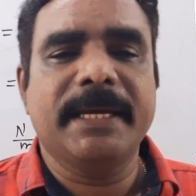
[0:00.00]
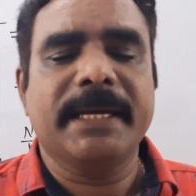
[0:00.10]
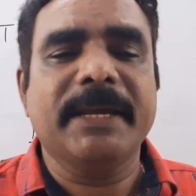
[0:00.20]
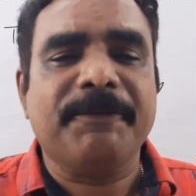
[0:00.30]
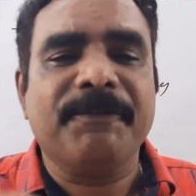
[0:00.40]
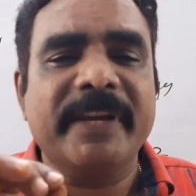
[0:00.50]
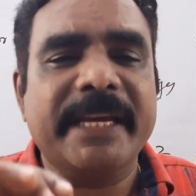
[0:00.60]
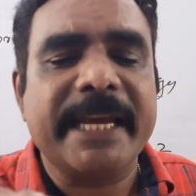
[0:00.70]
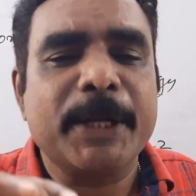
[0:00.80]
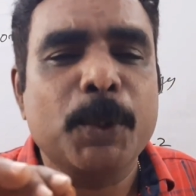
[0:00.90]
if we
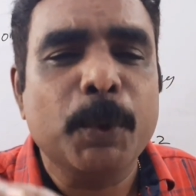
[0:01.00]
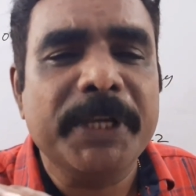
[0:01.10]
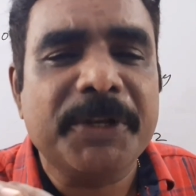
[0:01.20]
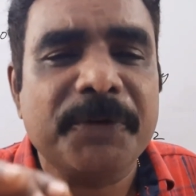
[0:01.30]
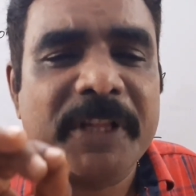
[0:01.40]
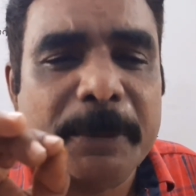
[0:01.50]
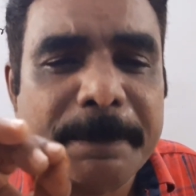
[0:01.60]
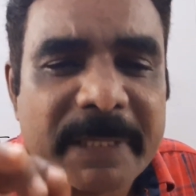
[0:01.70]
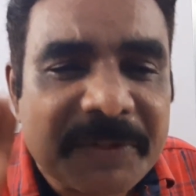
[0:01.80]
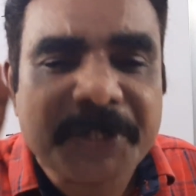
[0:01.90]
can do it with
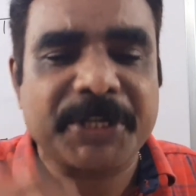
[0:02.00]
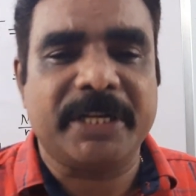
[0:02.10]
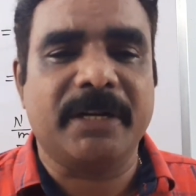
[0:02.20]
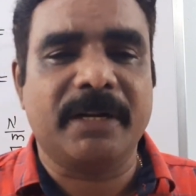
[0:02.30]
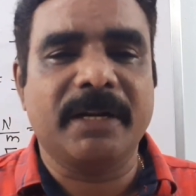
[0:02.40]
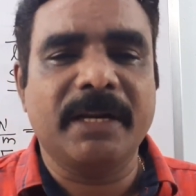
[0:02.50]
precision,